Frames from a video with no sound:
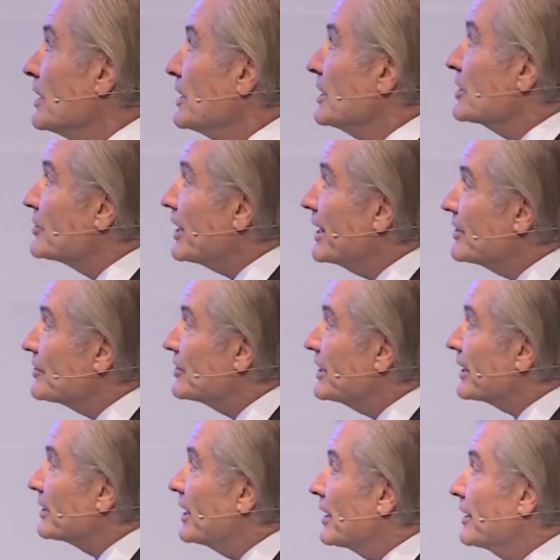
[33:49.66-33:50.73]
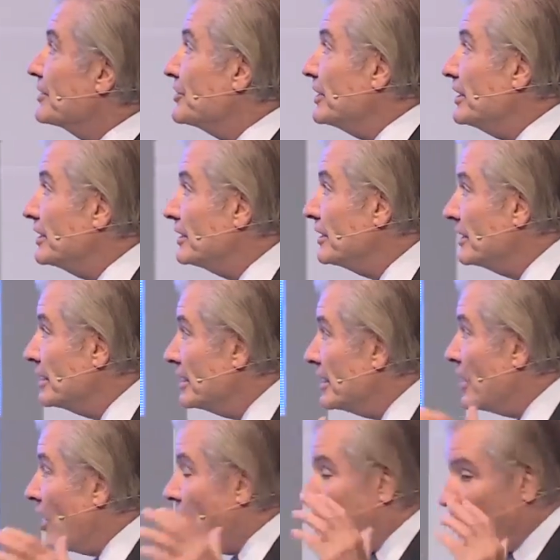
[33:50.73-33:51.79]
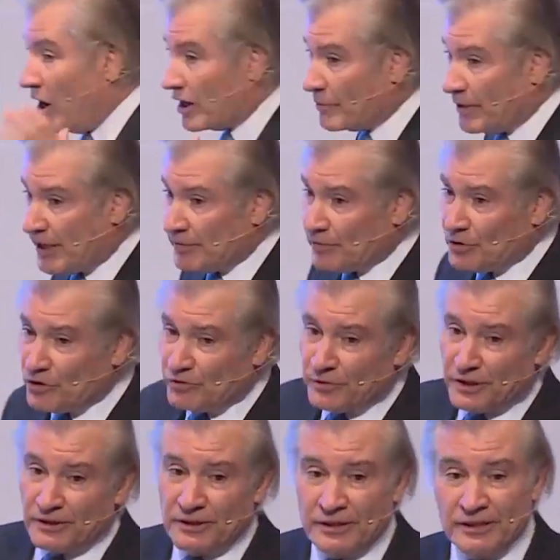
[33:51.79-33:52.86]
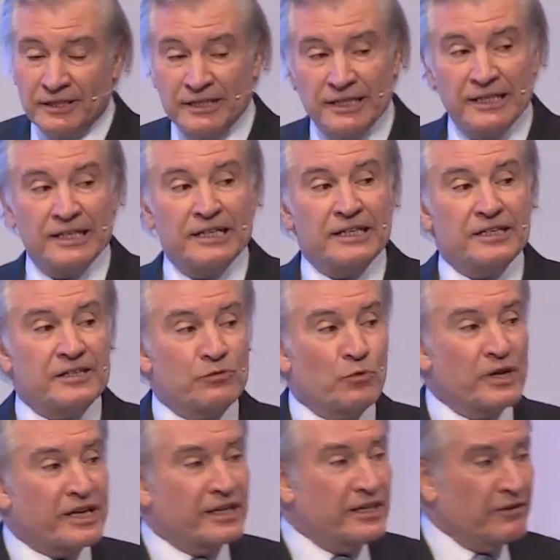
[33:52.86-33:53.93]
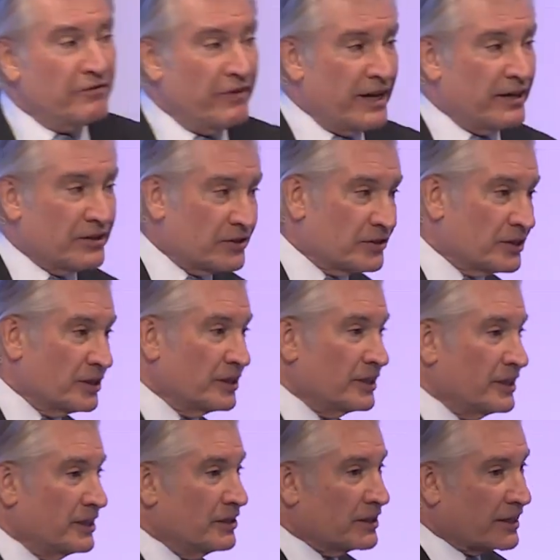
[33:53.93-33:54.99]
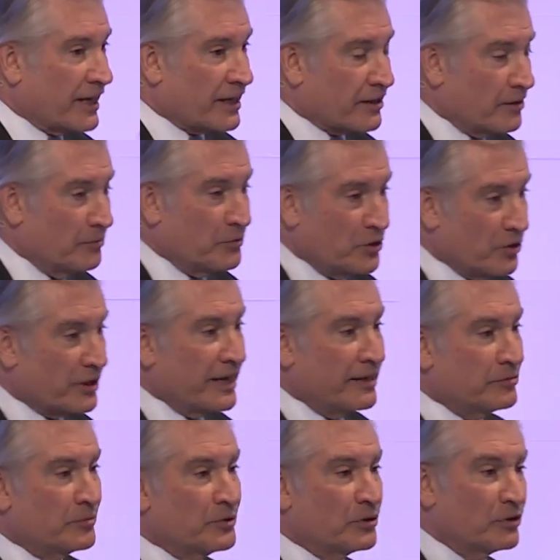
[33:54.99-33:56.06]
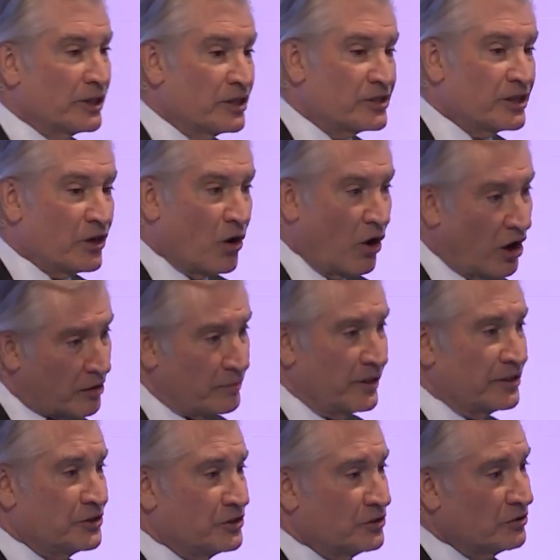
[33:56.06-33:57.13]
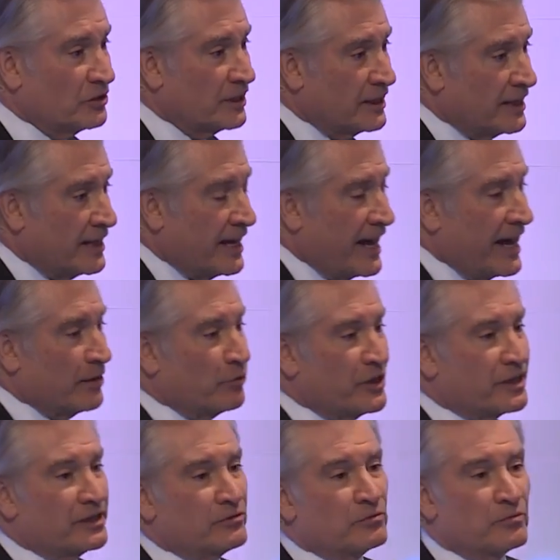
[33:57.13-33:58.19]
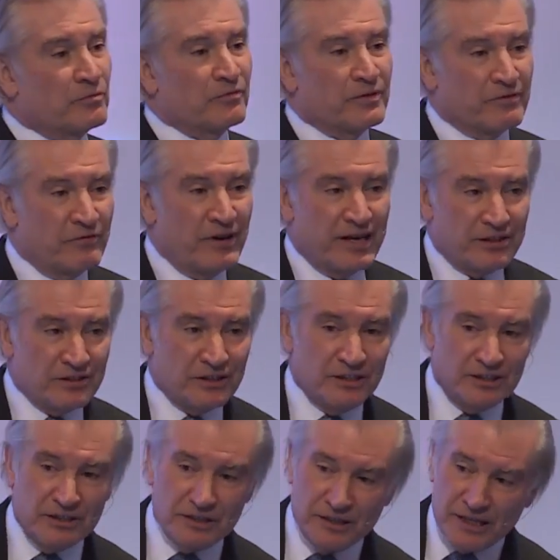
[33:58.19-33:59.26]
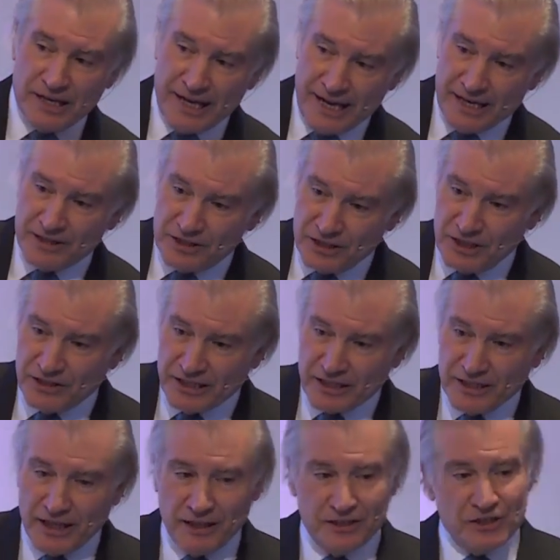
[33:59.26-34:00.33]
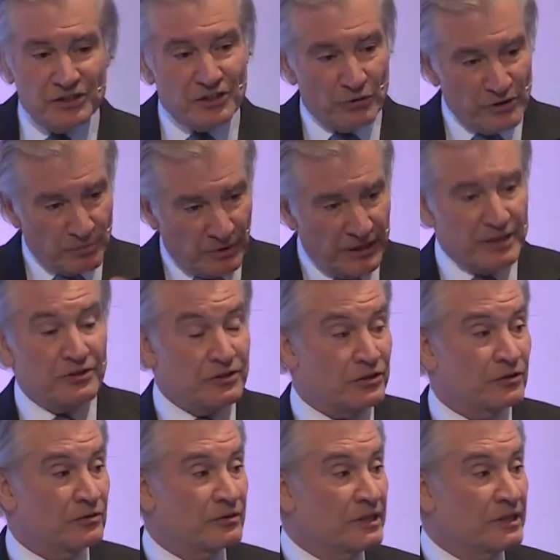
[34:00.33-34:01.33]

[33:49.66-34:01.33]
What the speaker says: Science and technology augment movement. We can invest into computer capabilities that augment you, and we can invest into NT technologies that replace you.